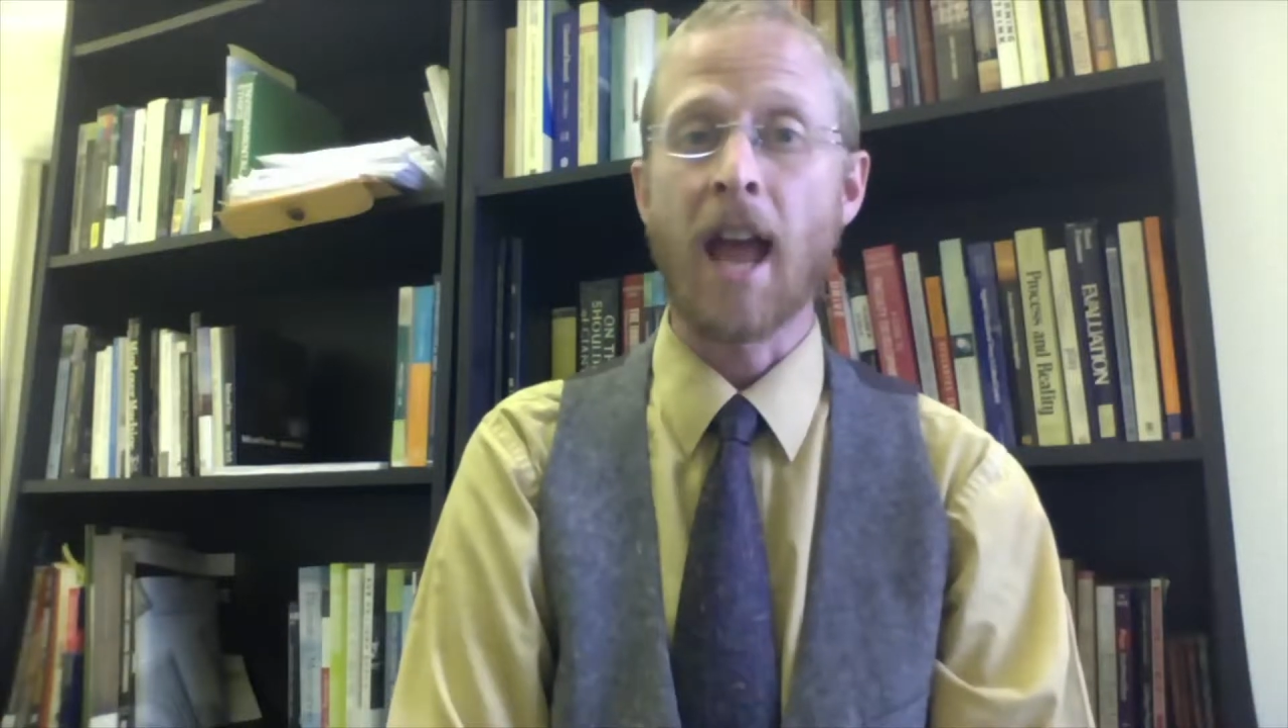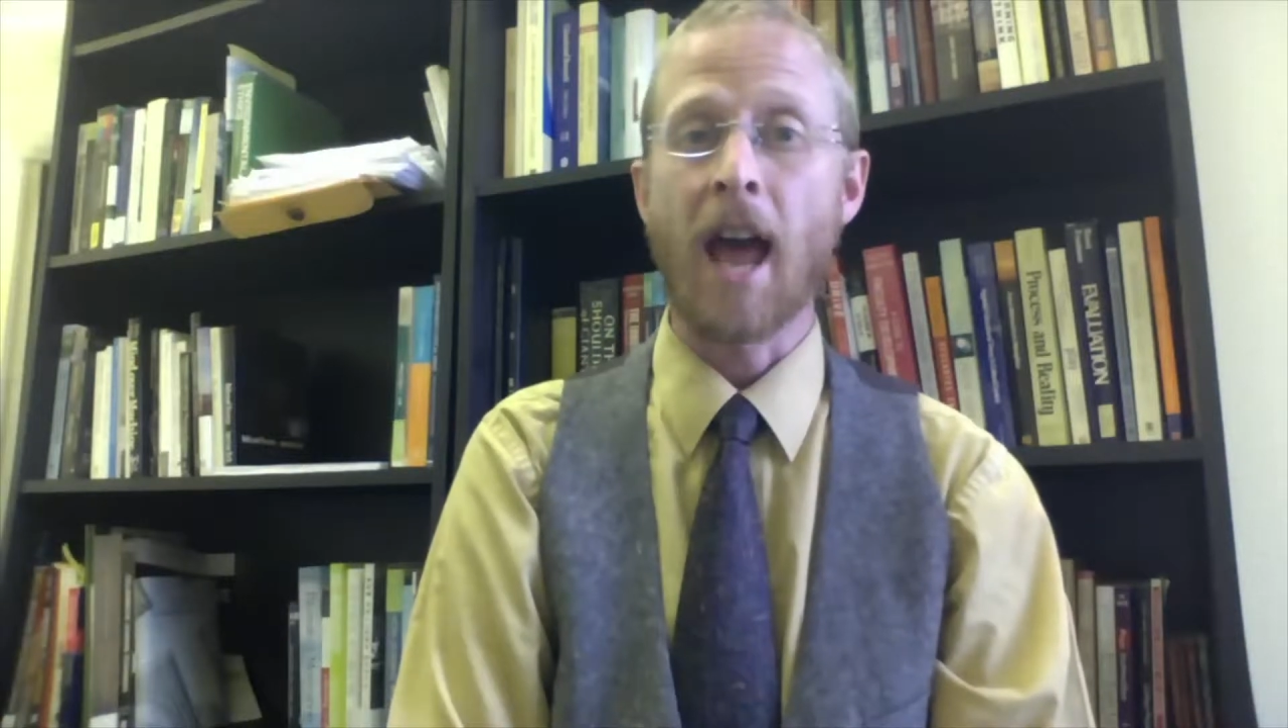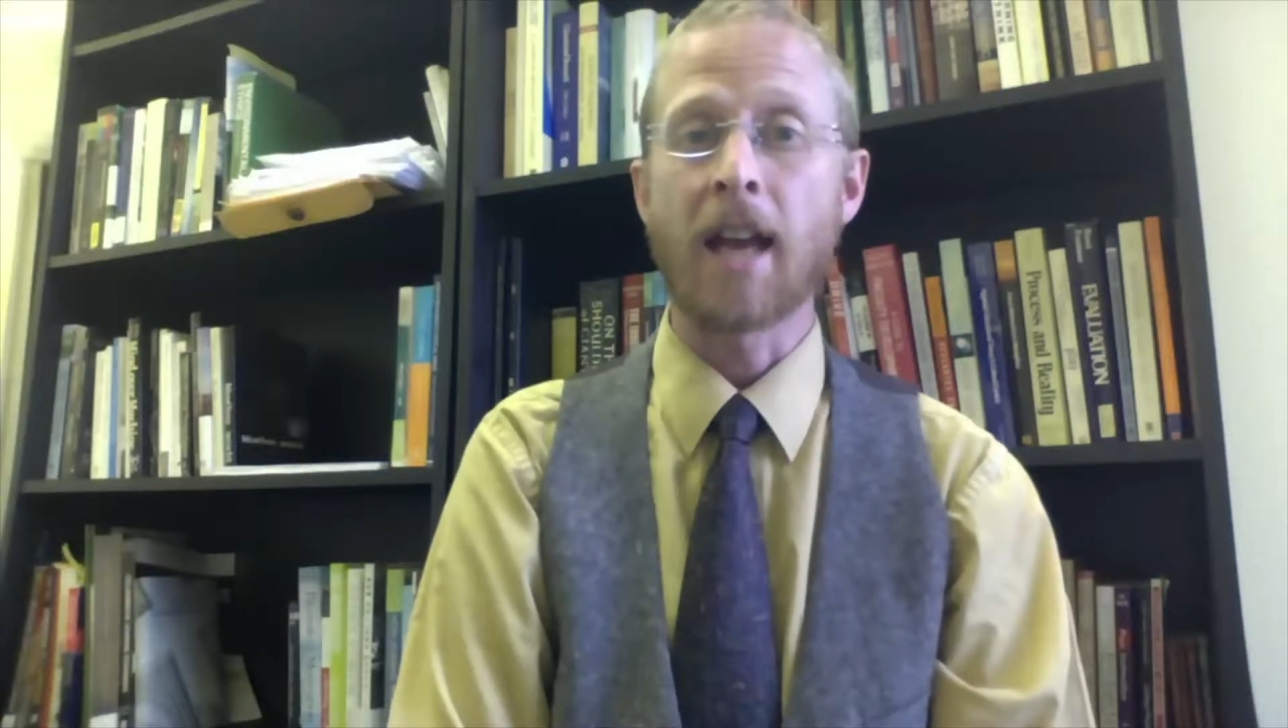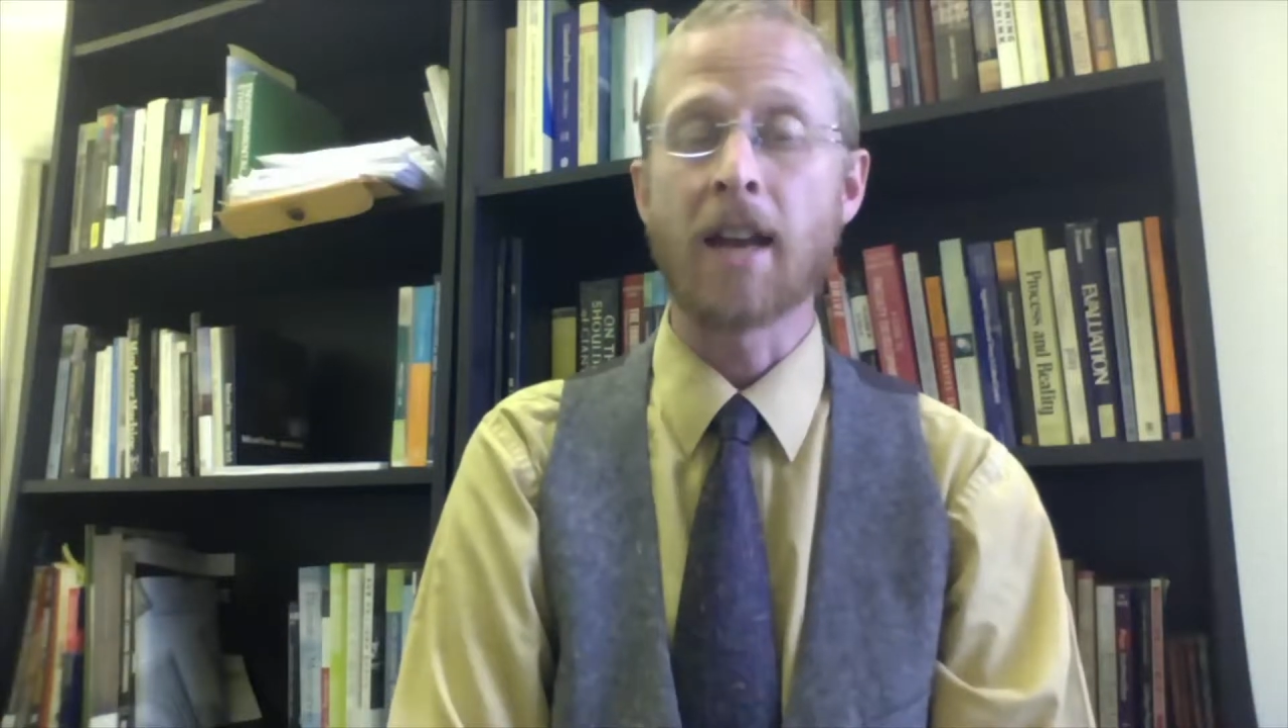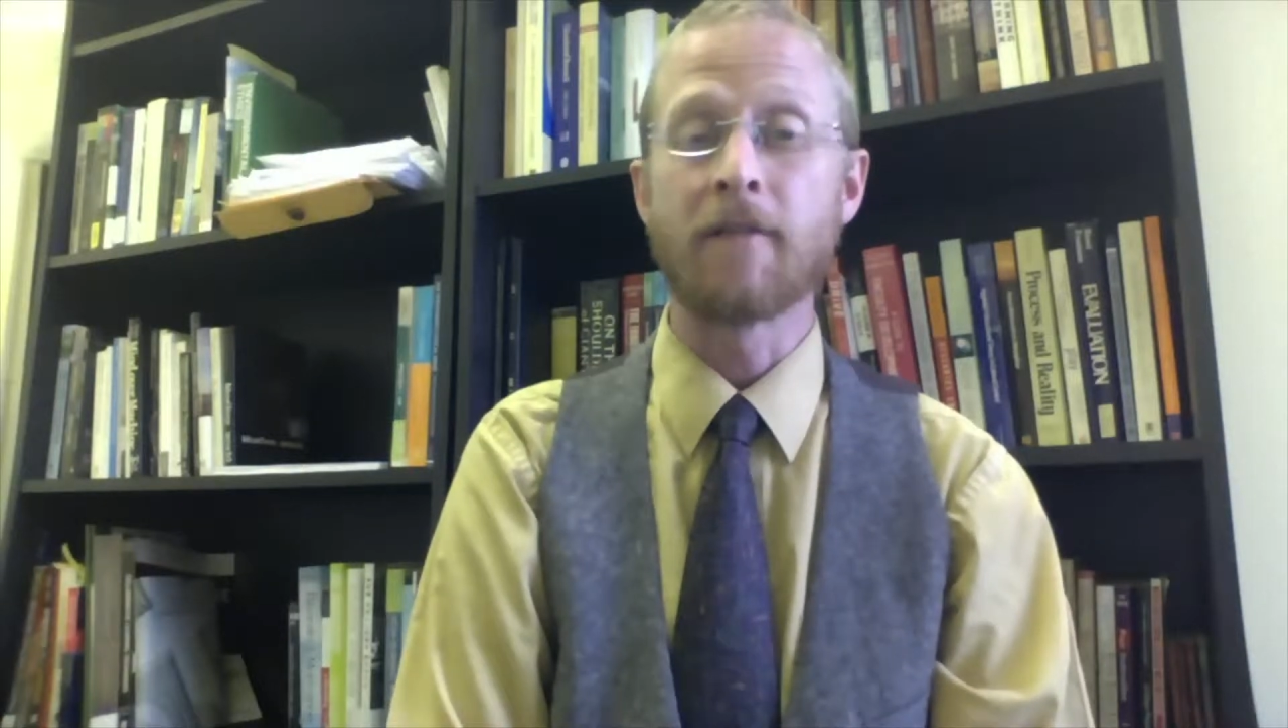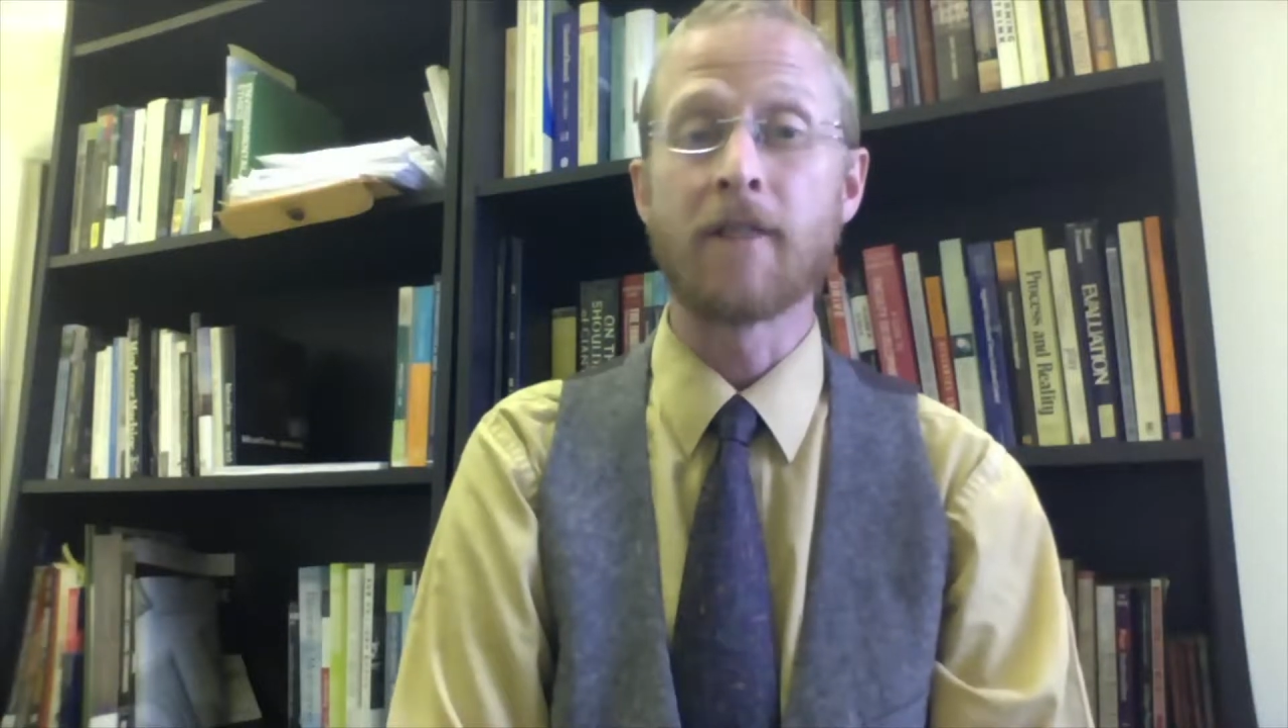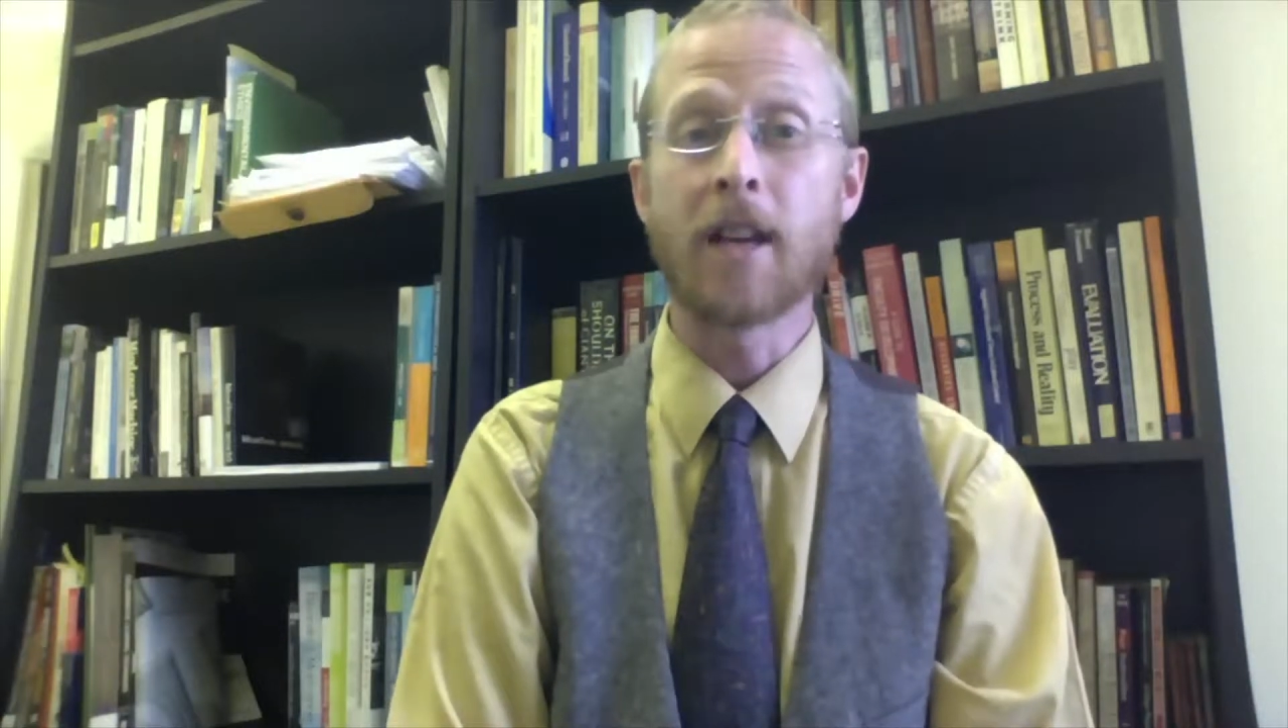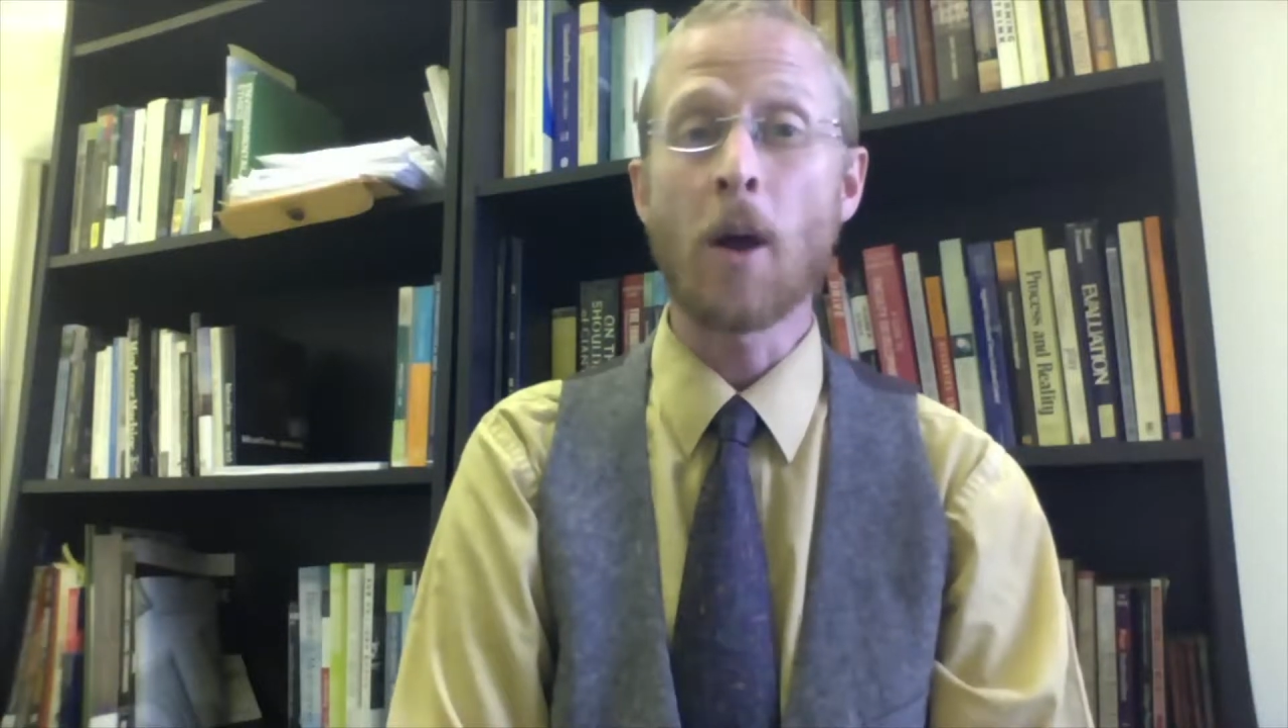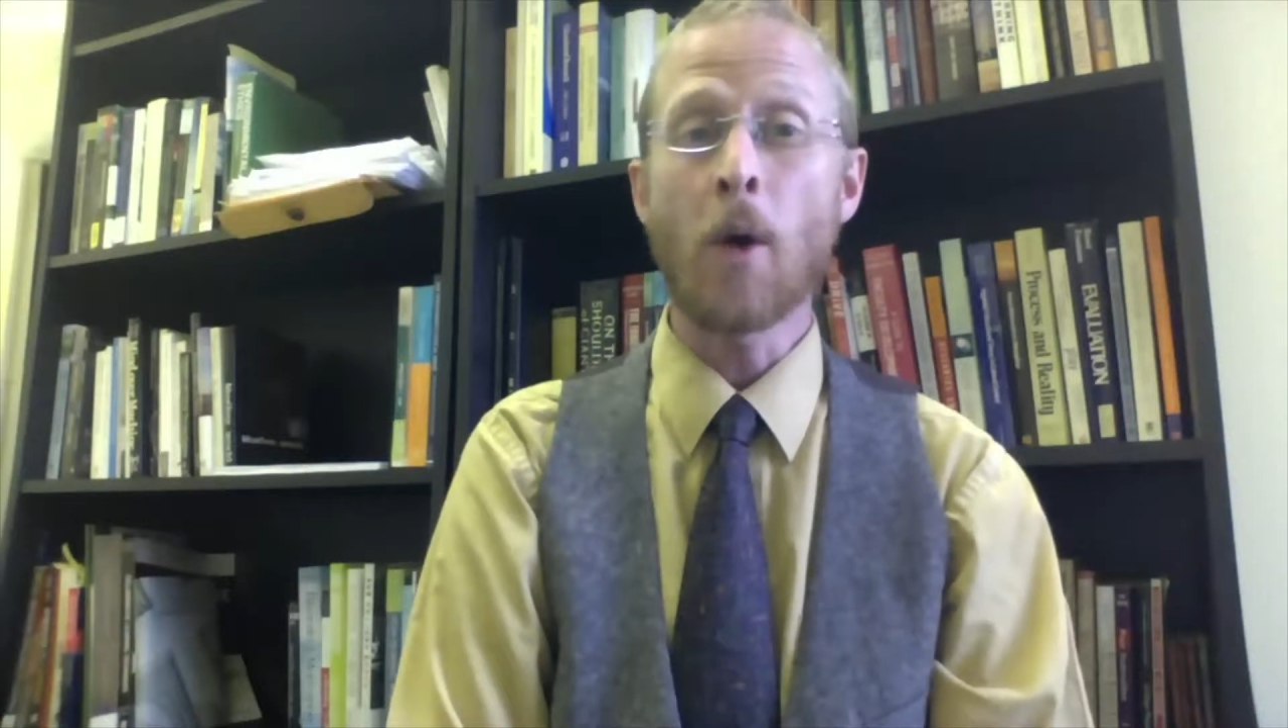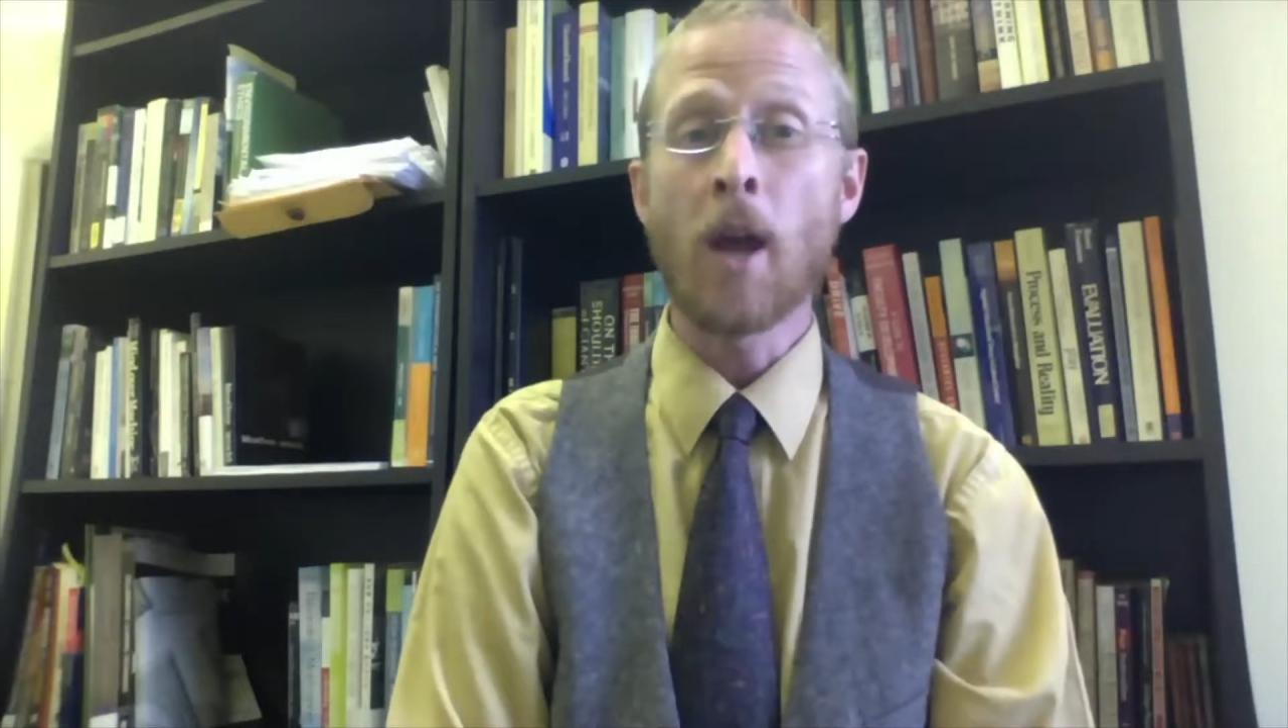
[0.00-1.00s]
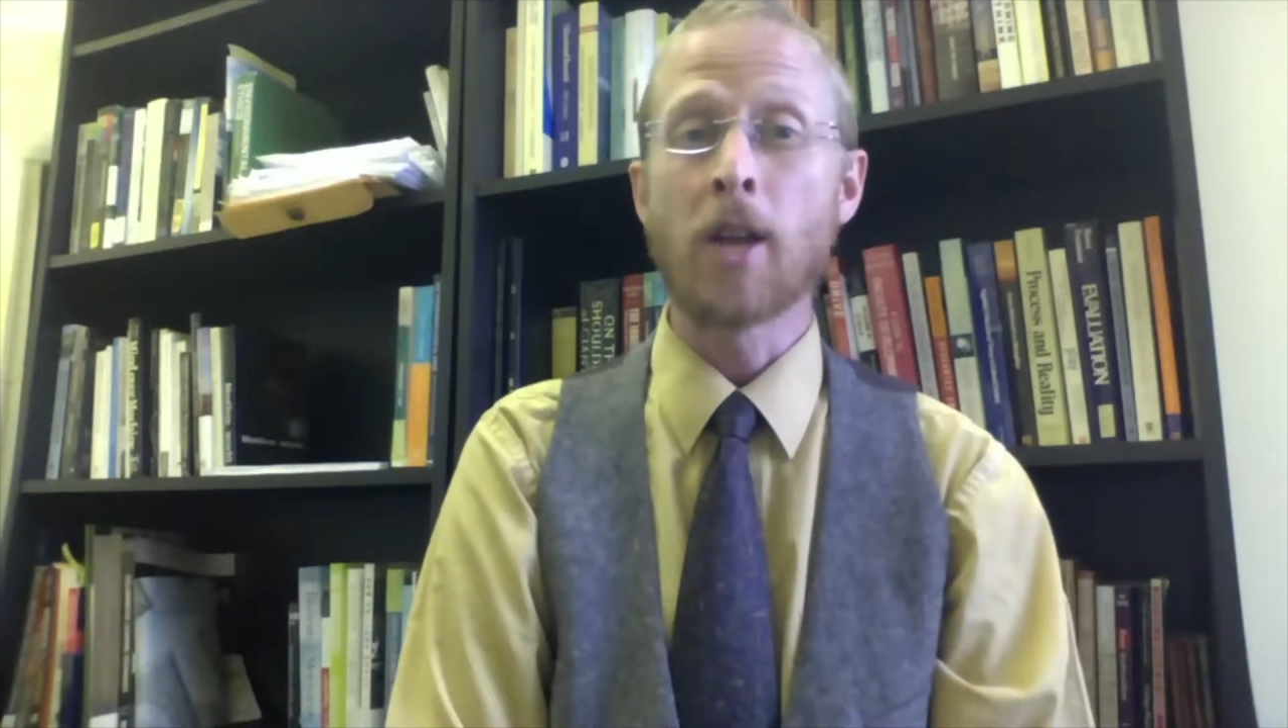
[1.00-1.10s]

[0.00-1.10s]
and a video.